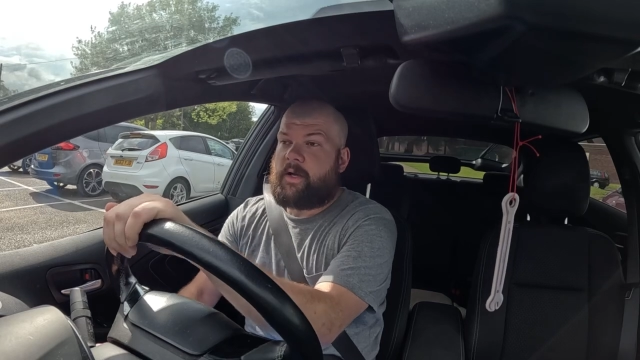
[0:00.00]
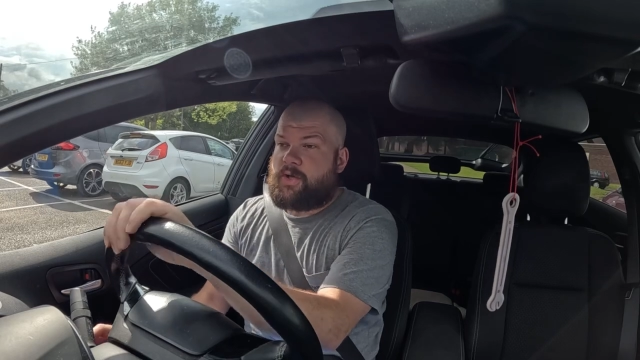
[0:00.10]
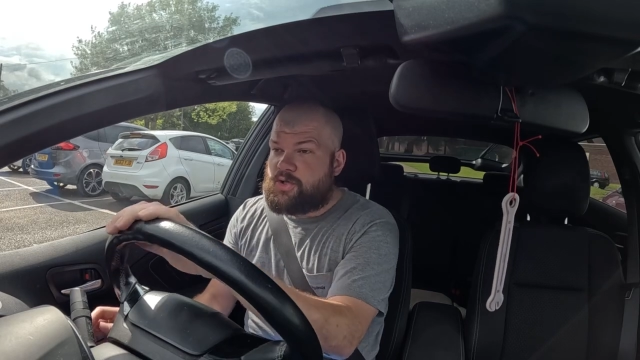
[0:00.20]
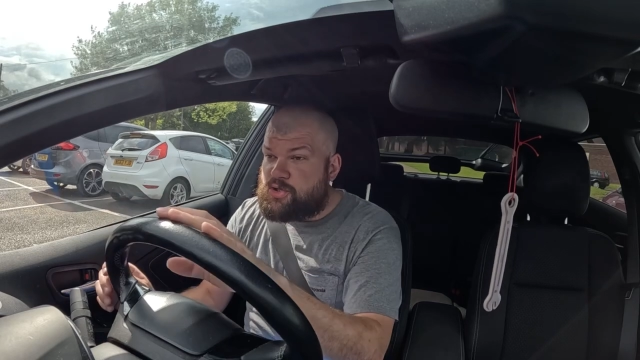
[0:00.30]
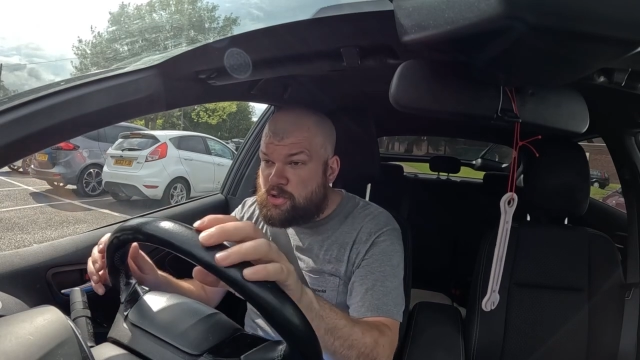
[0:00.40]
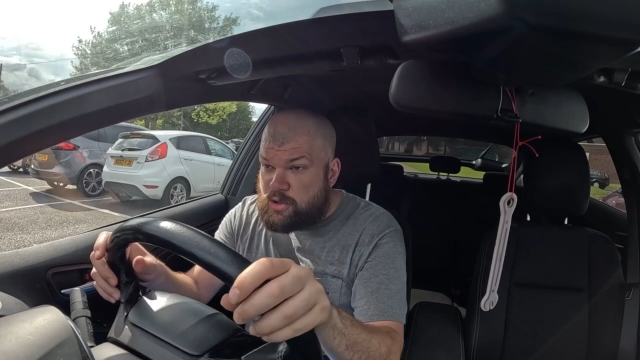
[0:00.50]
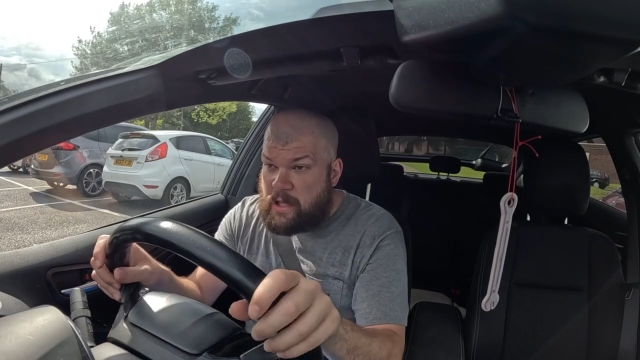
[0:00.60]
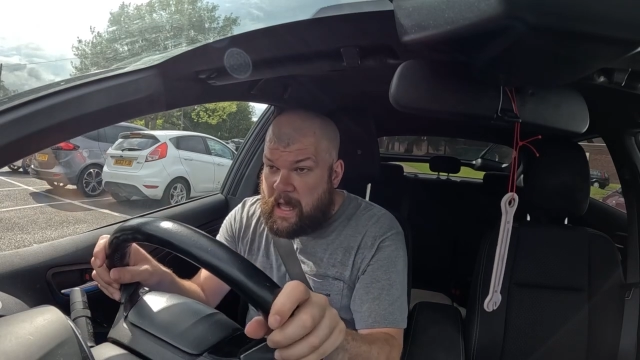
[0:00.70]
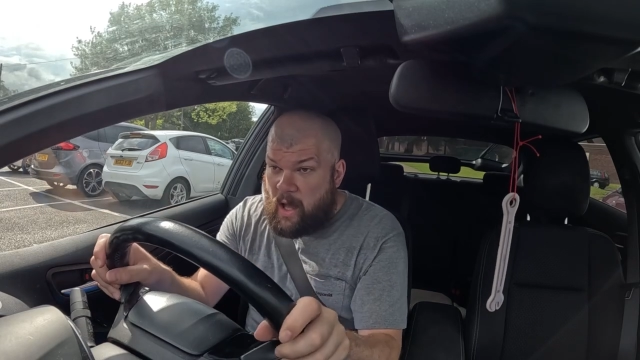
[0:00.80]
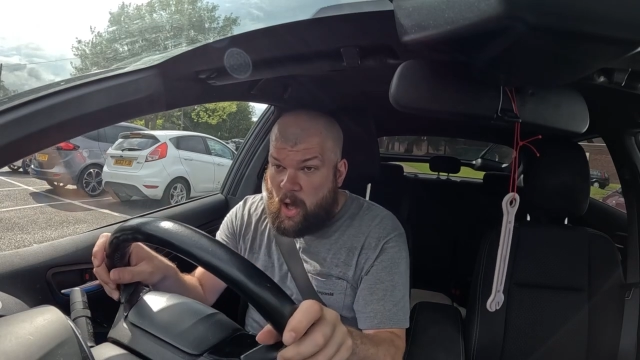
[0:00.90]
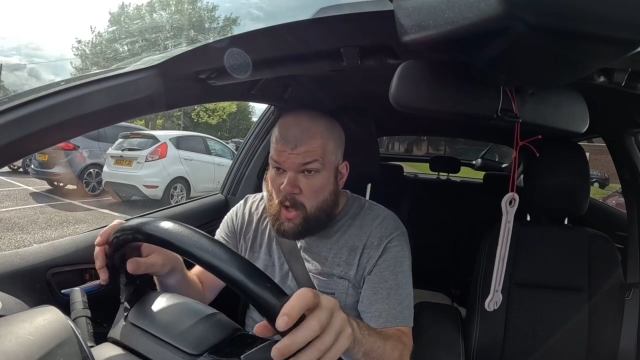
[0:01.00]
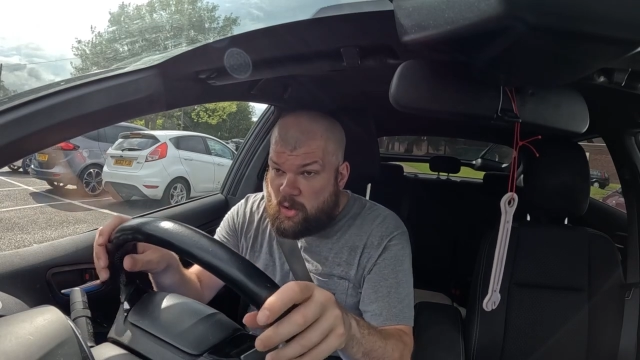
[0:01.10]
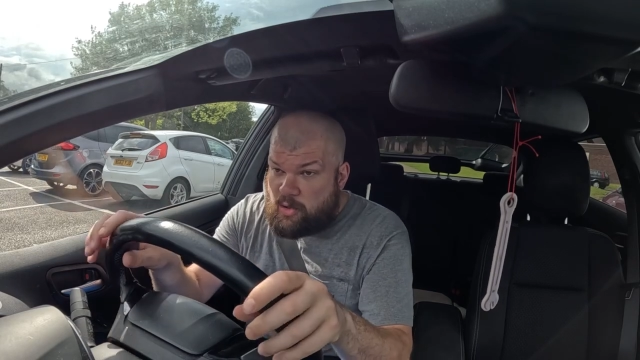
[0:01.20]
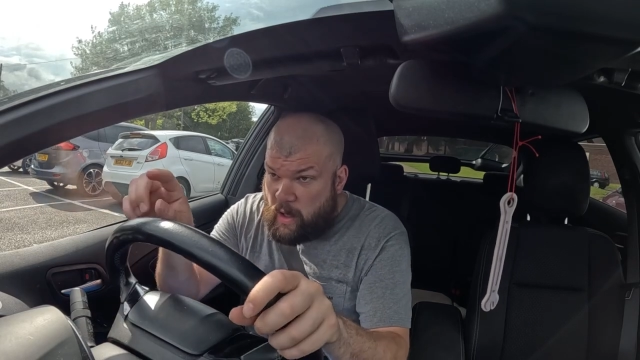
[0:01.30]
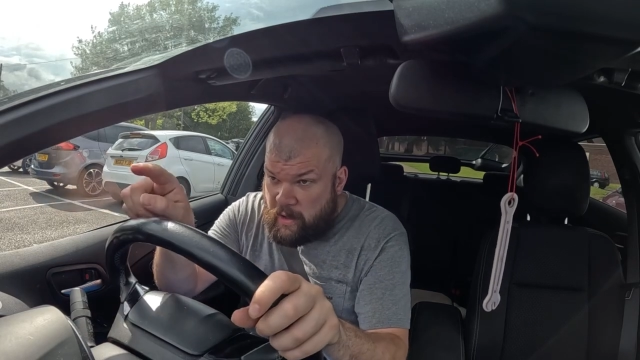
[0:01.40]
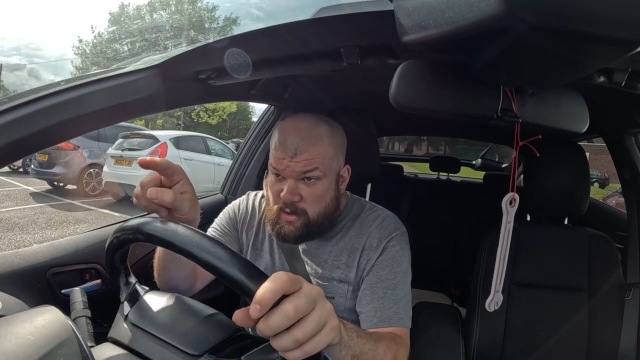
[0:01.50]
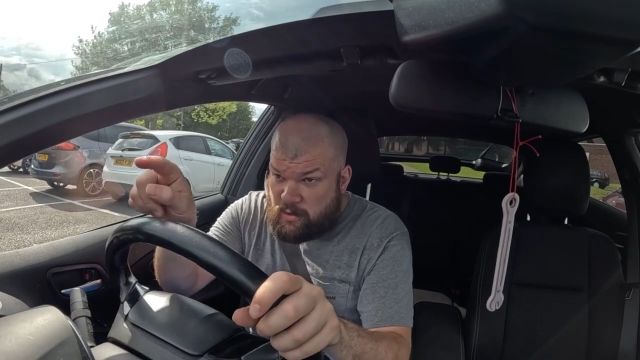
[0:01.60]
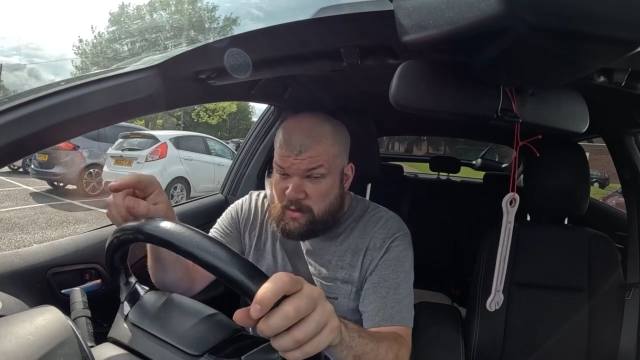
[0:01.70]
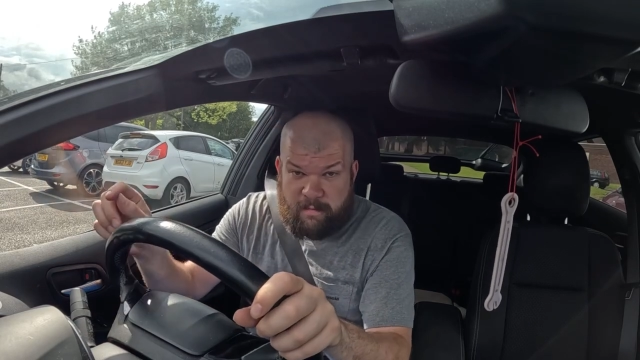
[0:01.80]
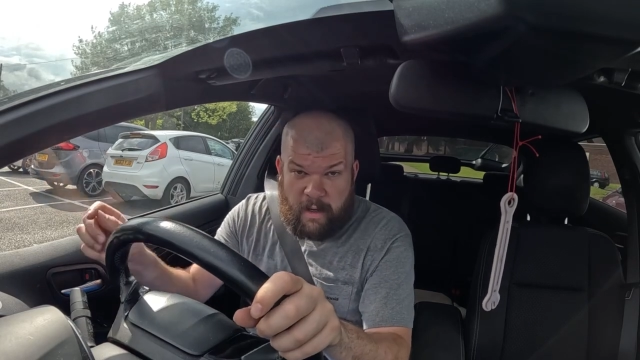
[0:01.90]
Stood there, trying to
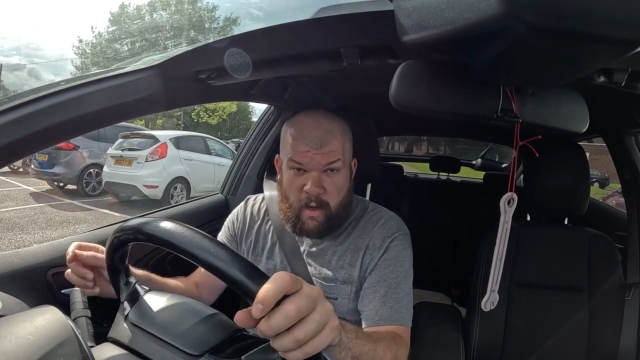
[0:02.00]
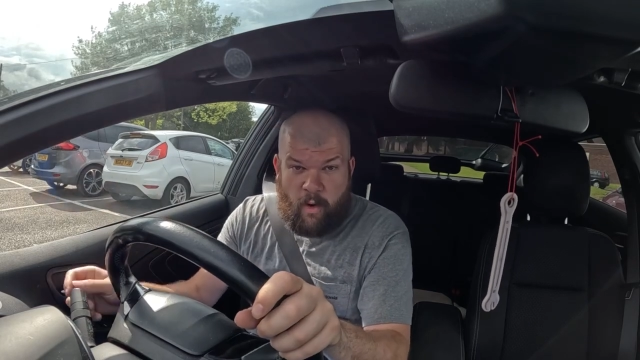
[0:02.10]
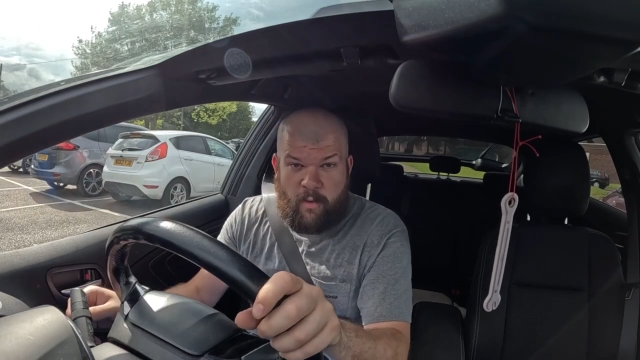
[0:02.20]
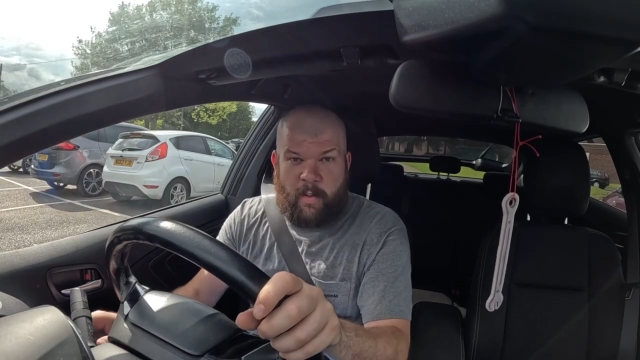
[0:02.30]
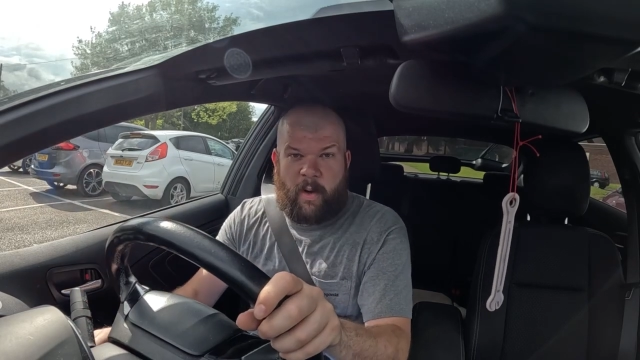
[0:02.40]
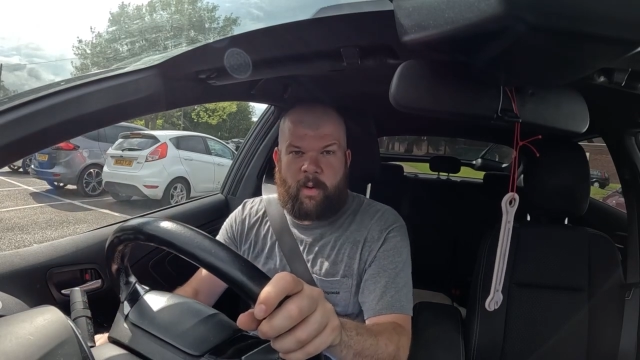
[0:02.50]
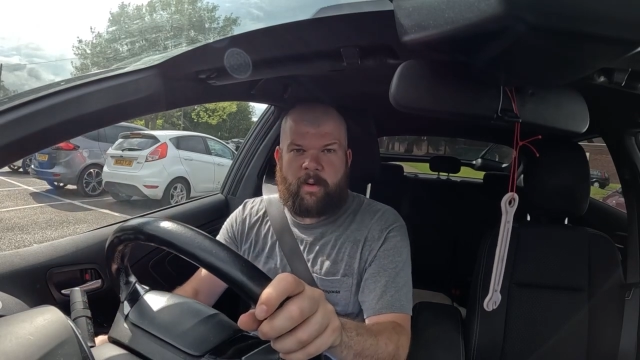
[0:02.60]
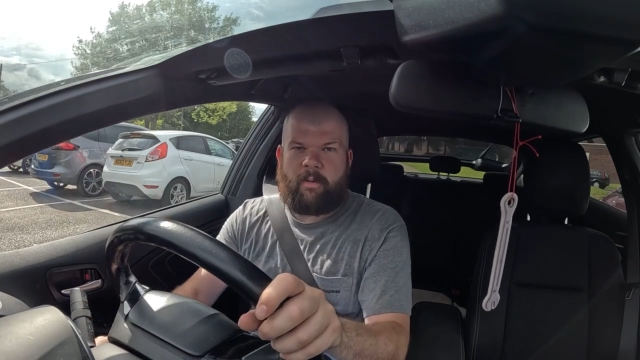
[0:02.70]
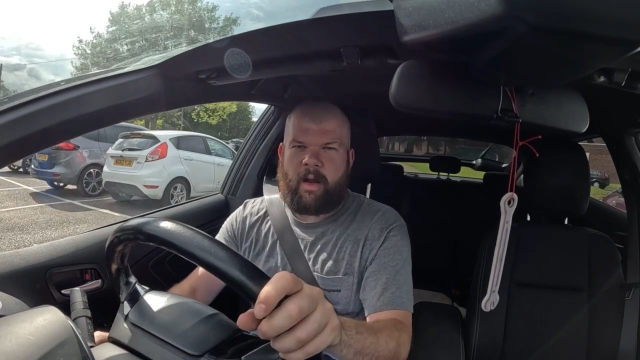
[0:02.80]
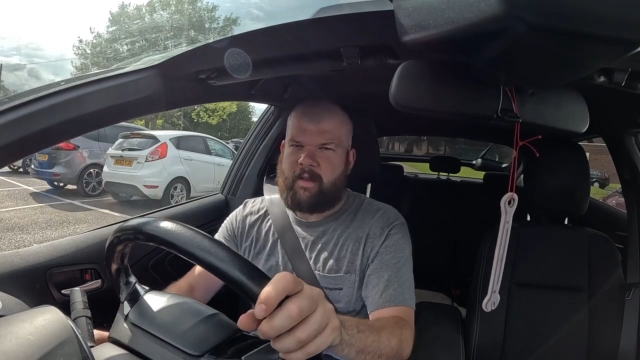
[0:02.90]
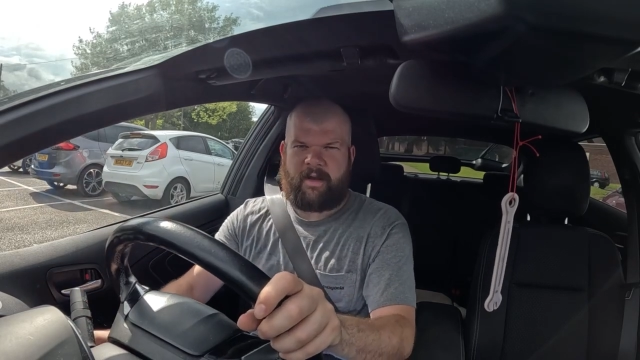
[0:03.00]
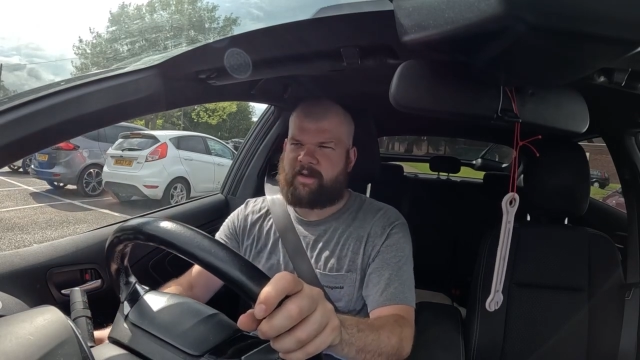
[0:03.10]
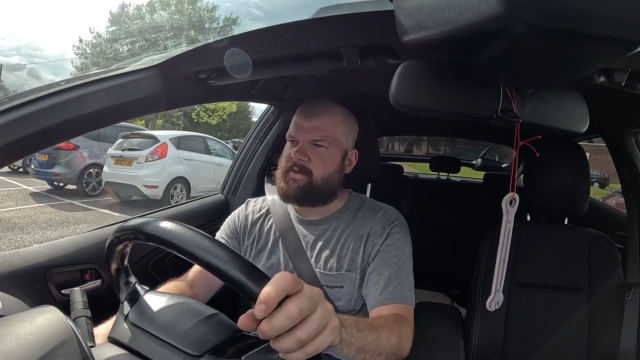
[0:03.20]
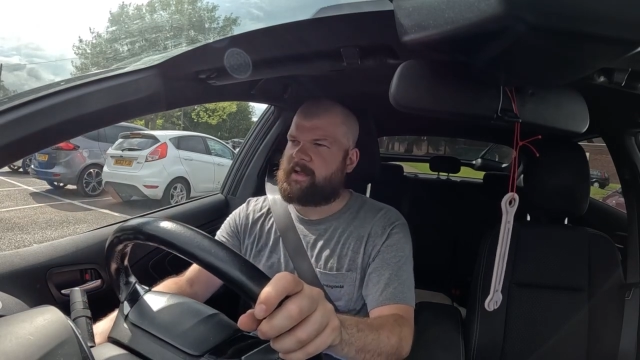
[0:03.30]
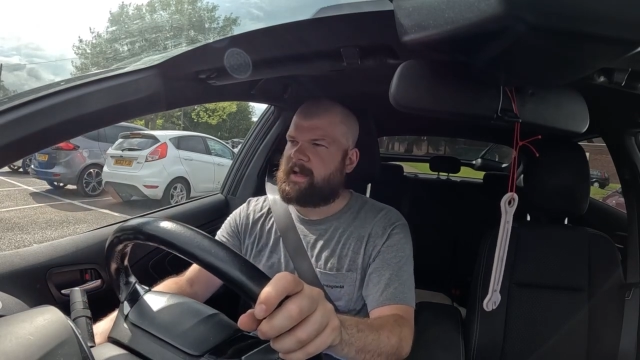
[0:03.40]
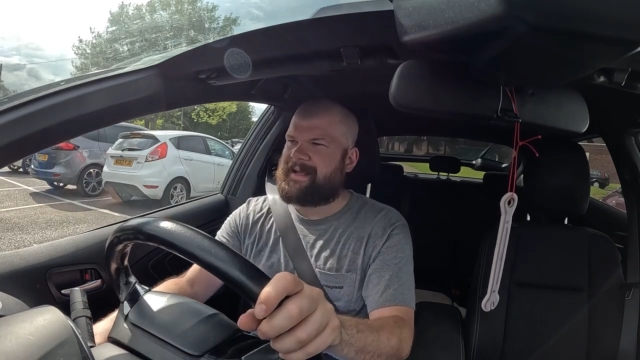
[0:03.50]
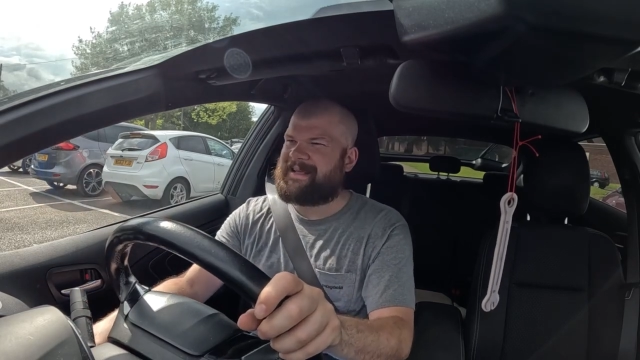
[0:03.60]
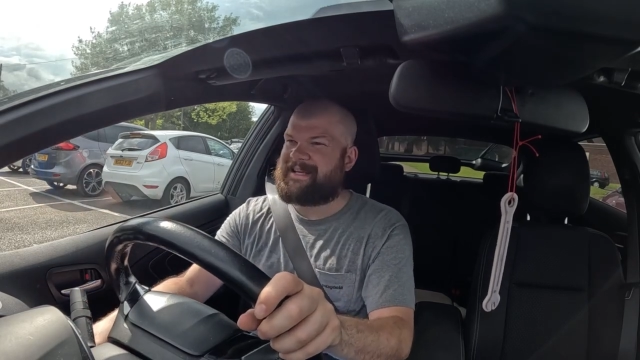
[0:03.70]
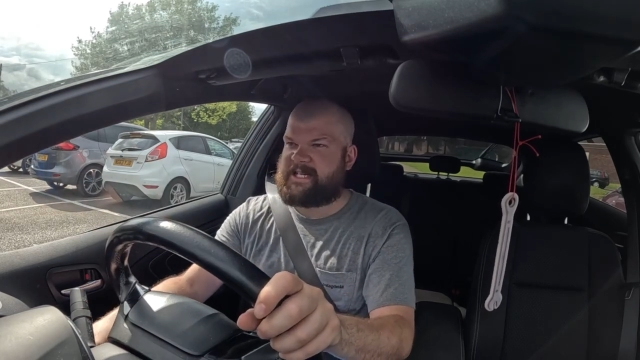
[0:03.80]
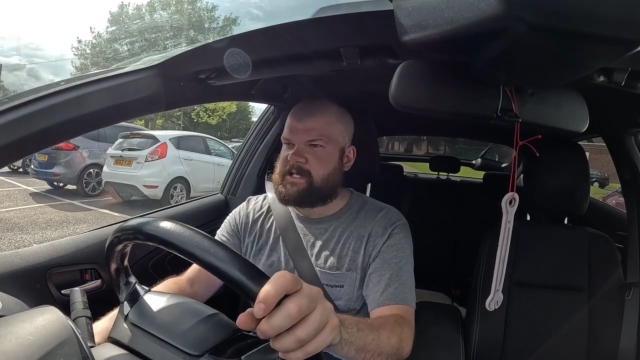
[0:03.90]
touch my GoPro. Why do they do that? Get